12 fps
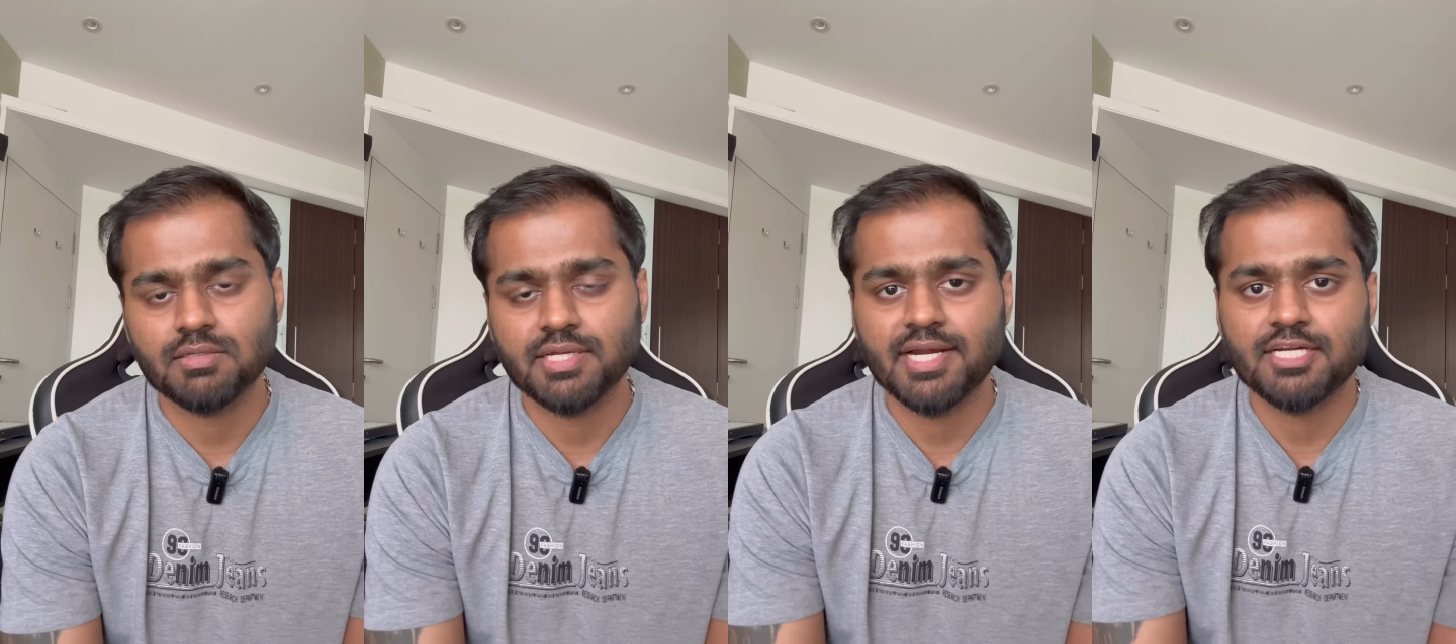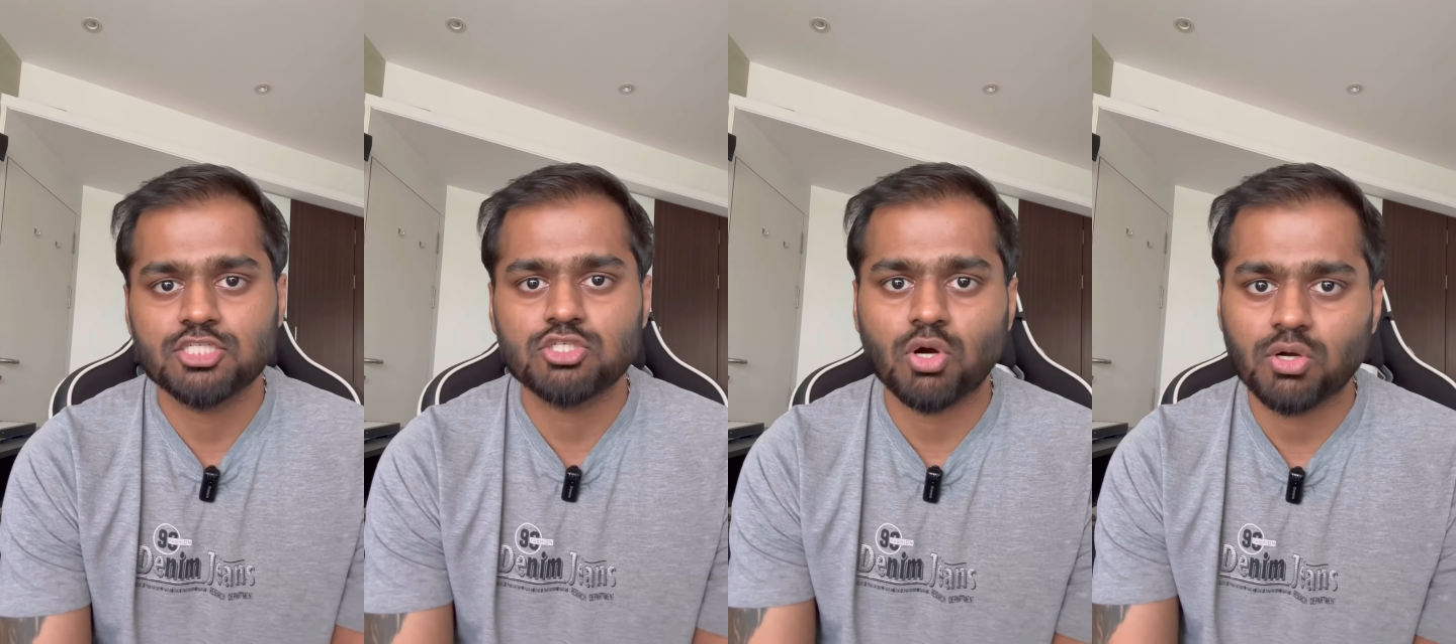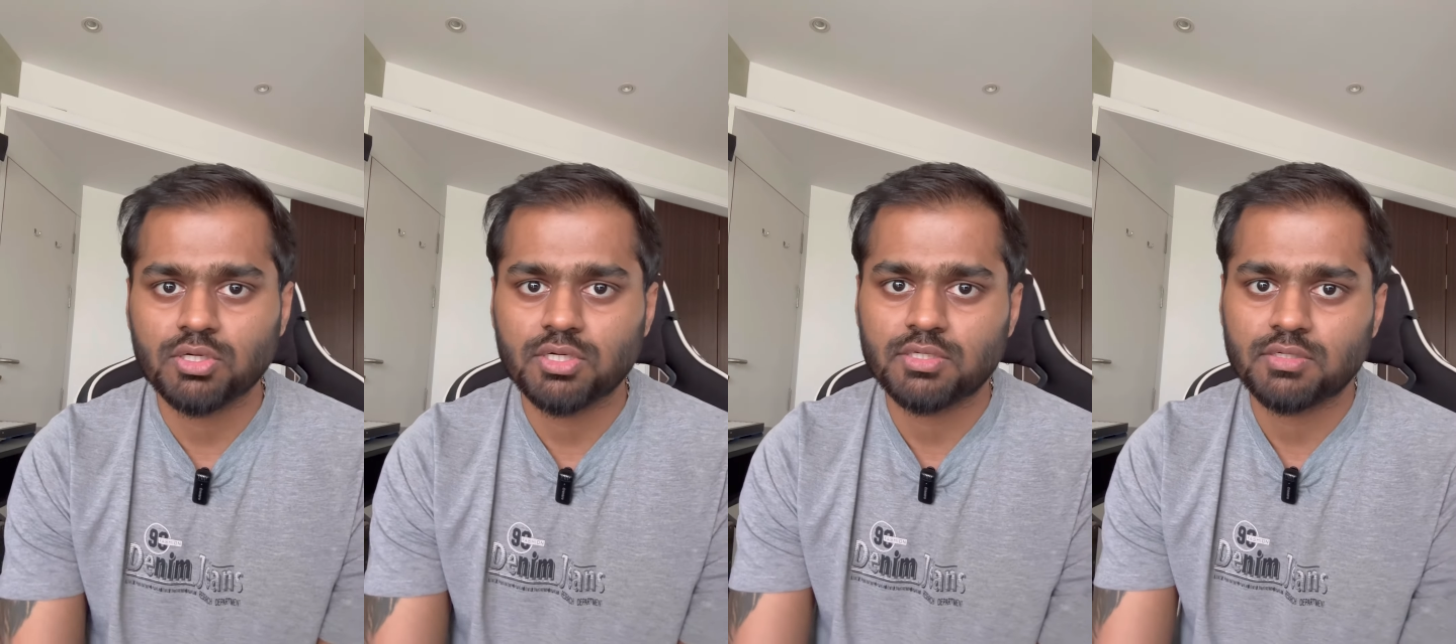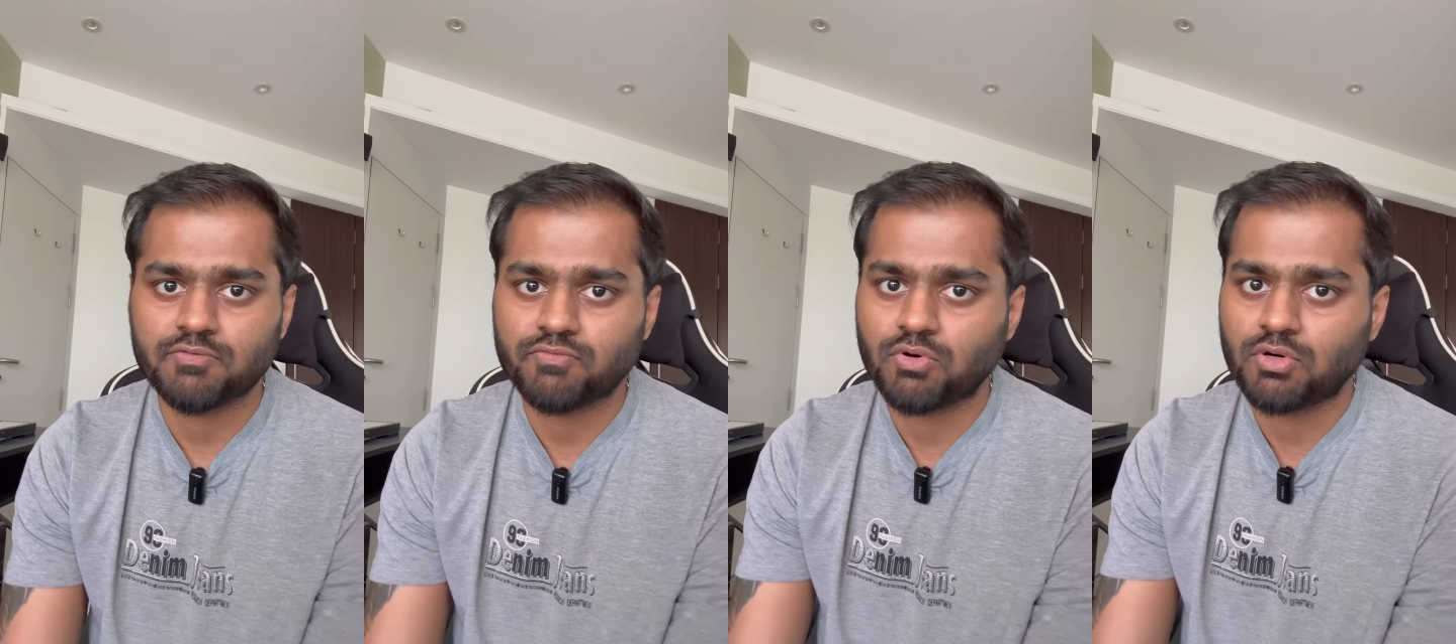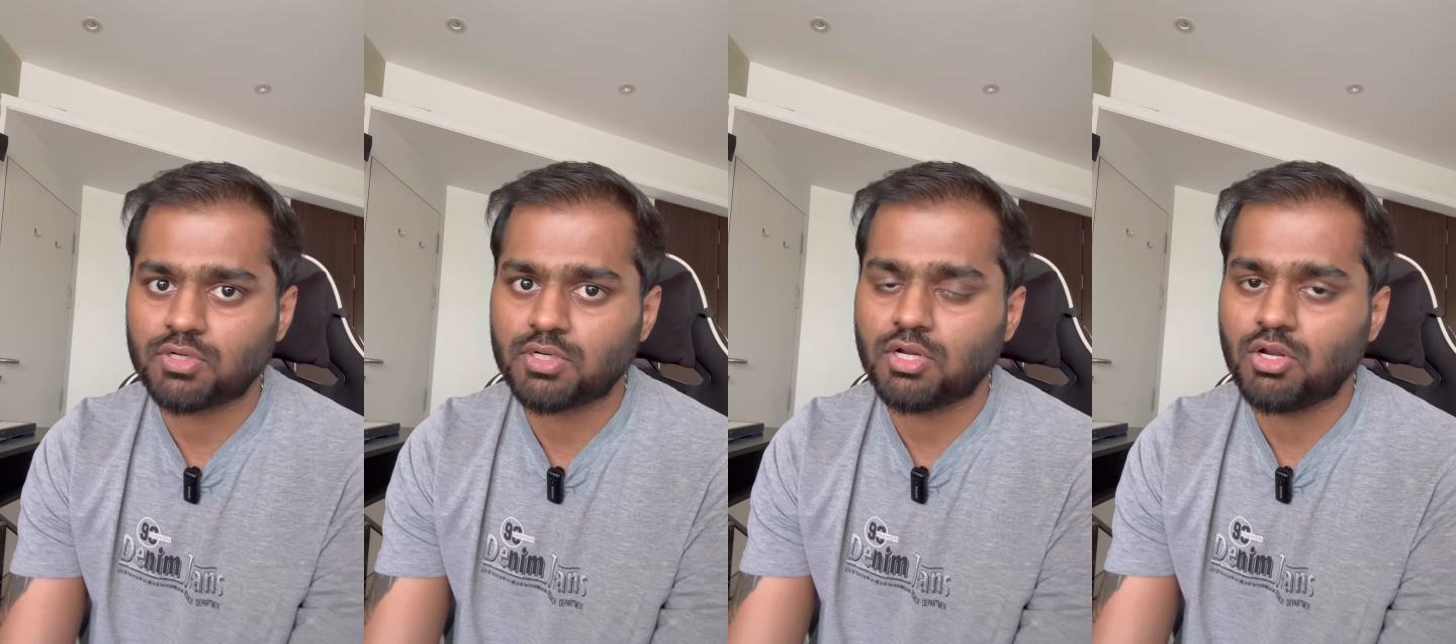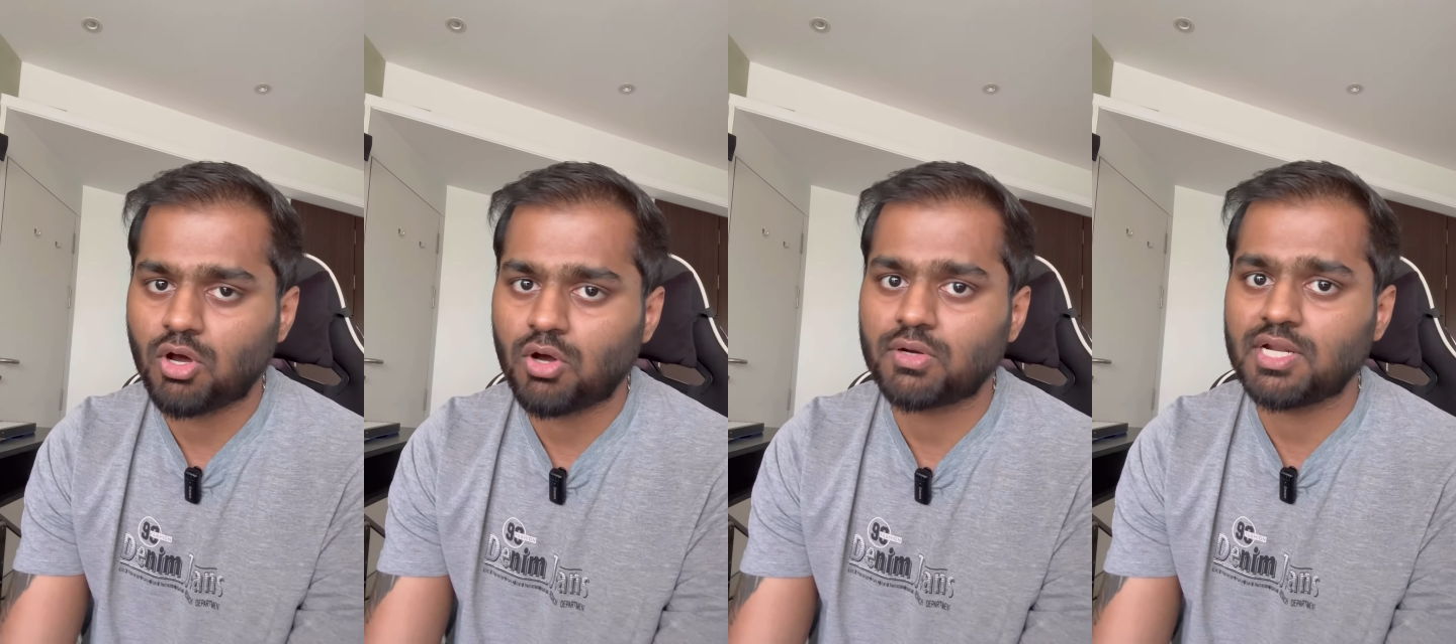get stronger for
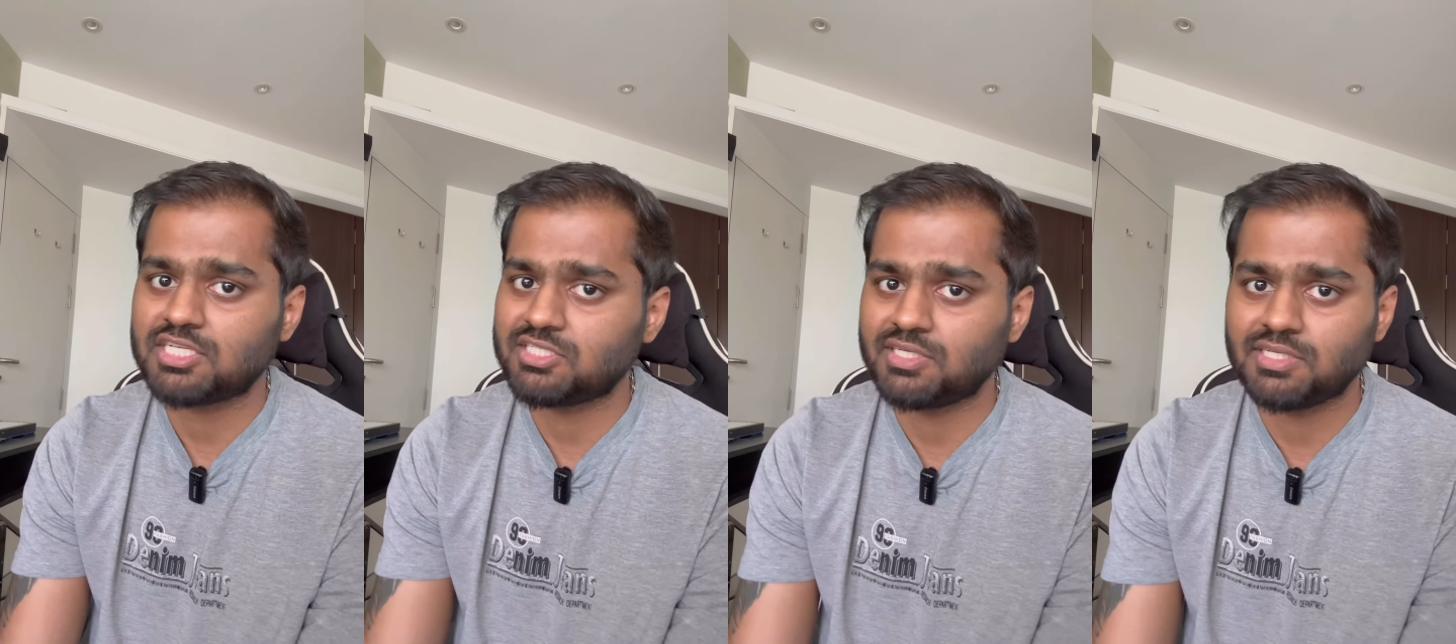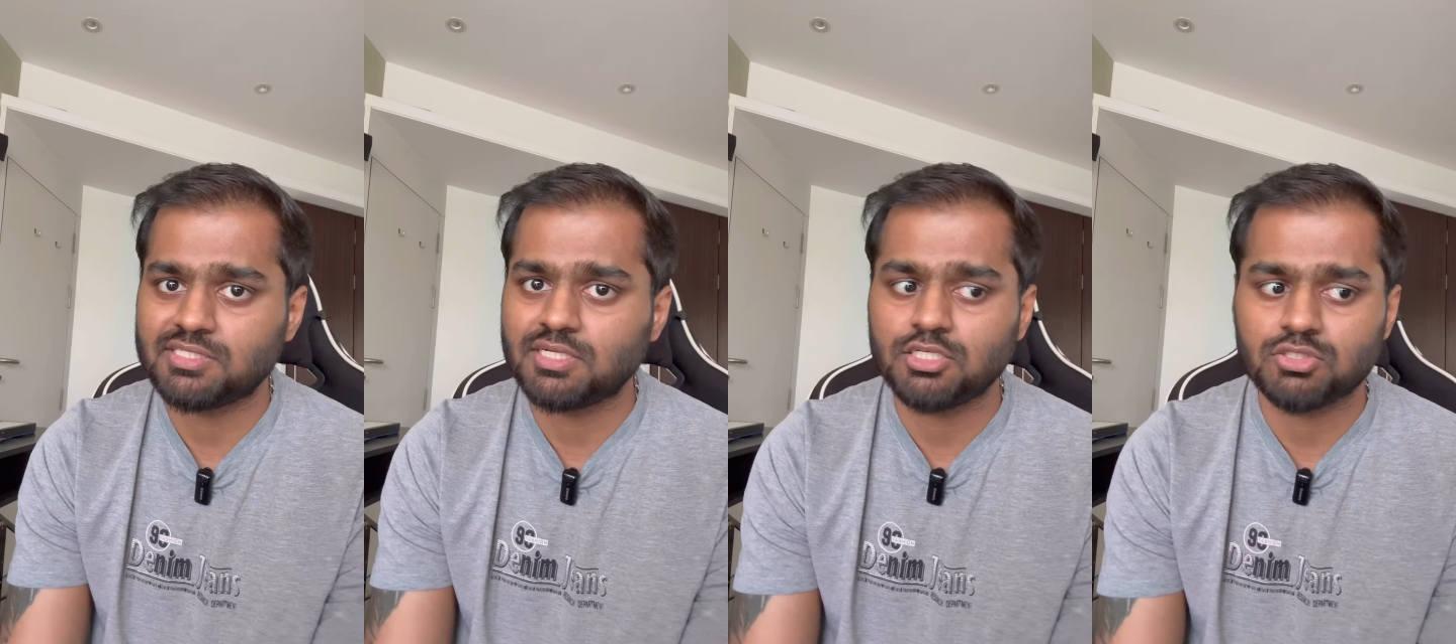long-lasting results.